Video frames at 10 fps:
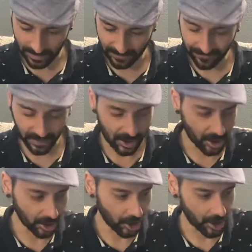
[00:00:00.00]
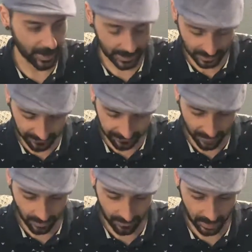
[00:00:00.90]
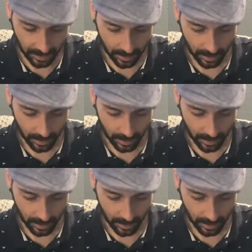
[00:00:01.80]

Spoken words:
And I feel like you're learning from